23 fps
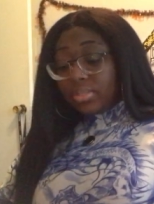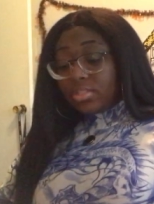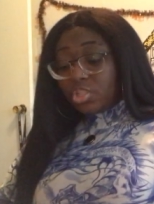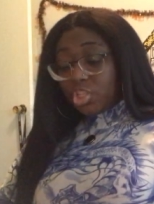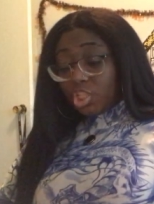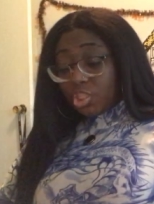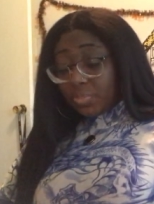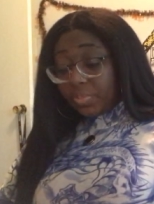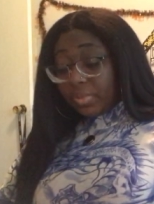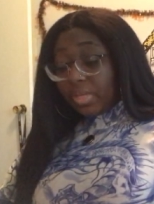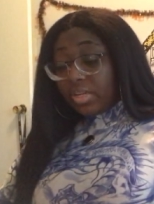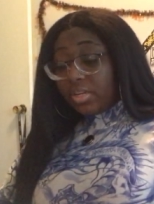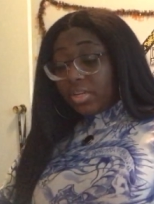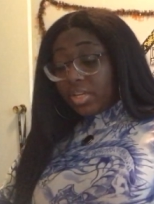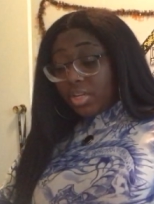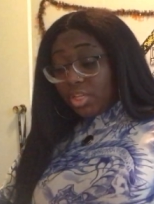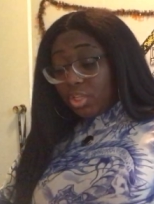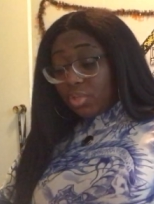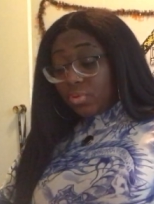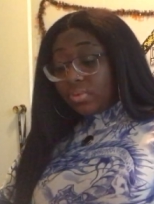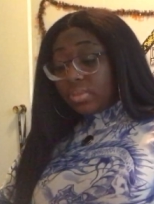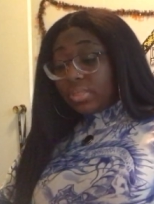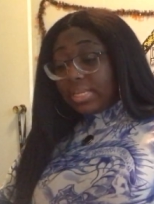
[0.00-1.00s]
Just being near
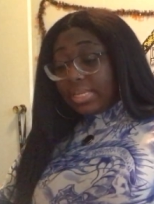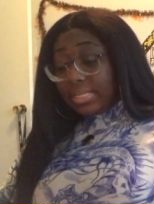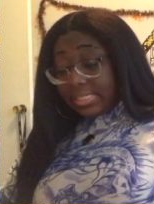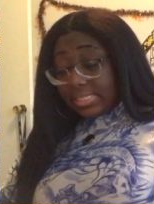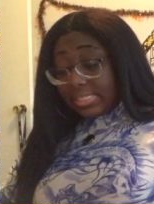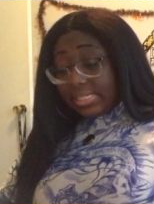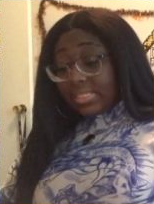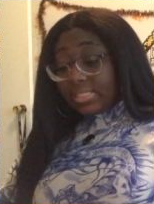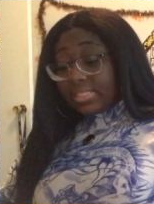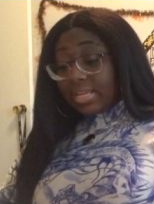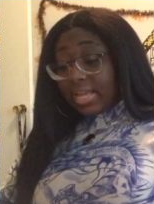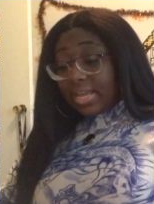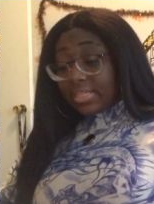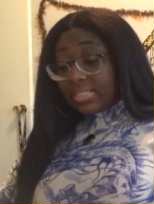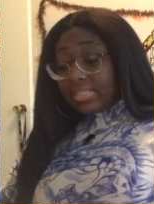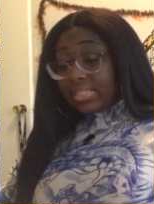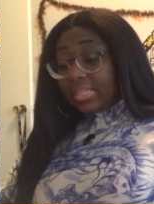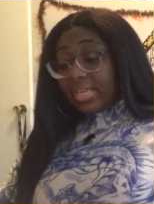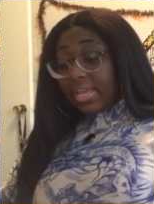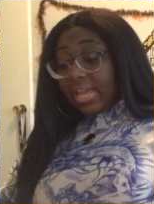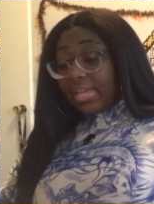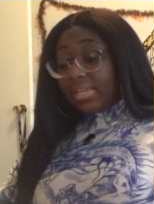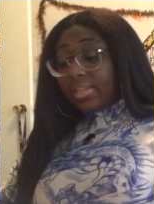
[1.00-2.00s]
you is
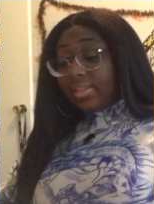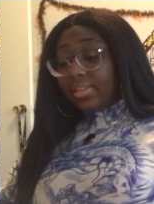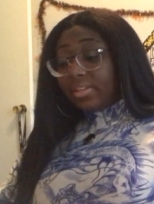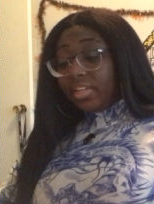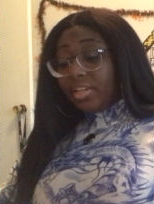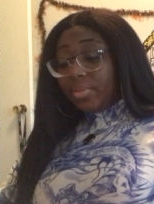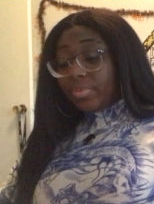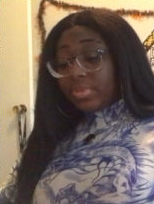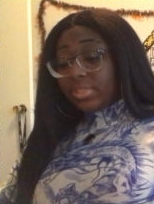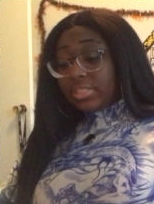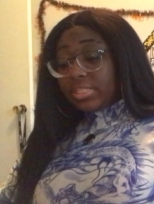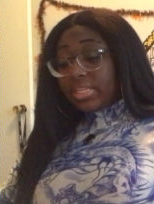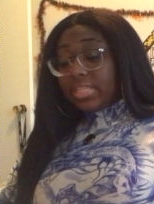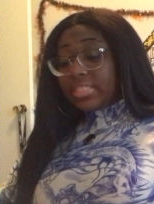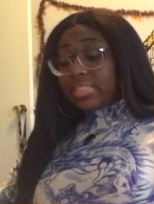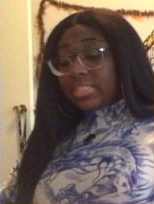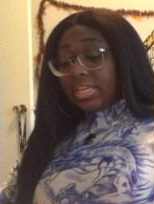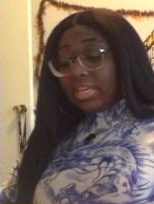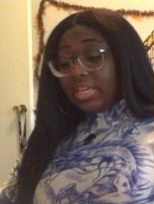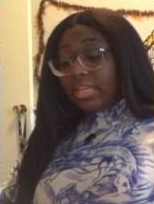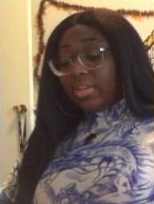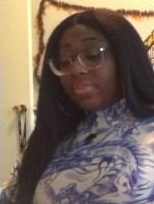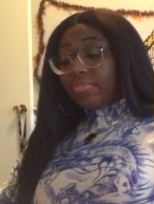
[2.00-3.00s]
intoxicating. Libra says
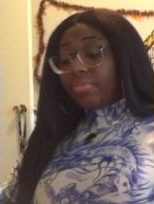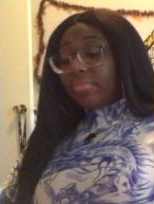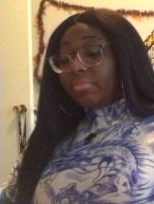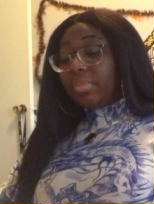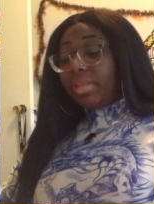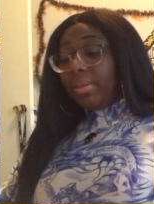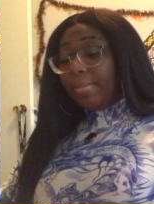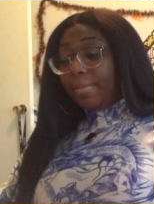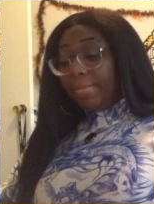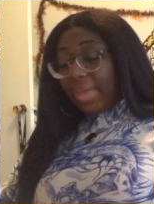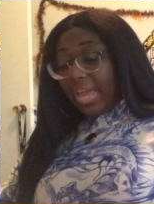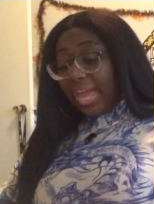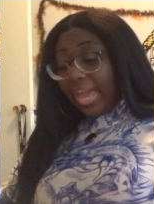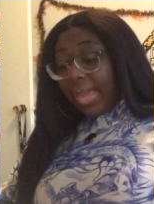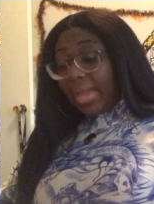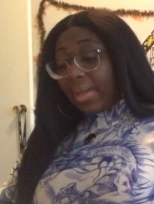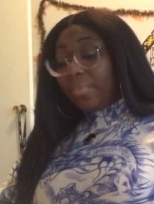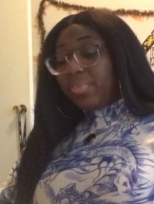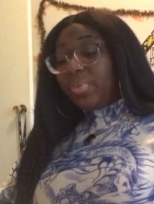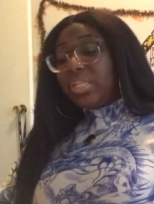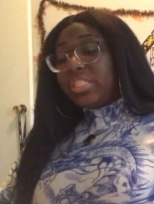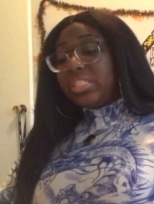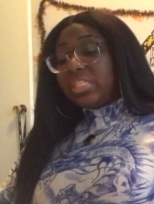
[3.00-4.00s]
eat it from the
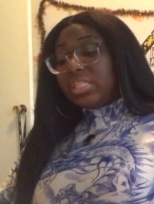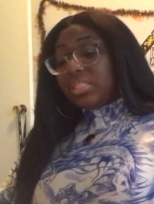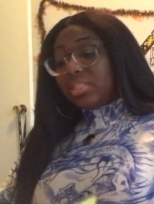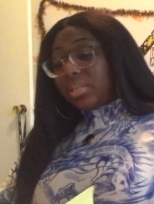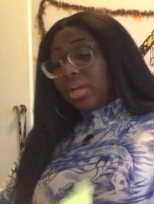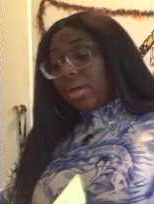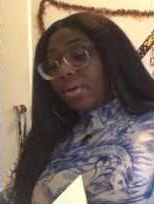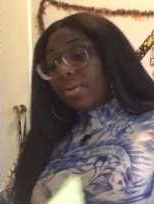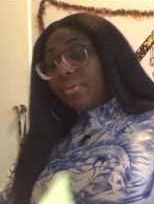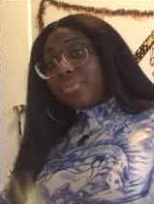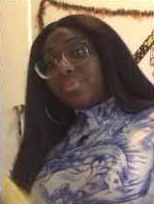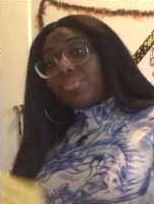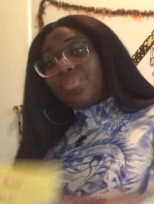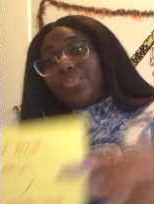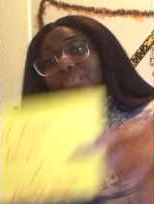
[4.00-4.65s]
back, pussy talk.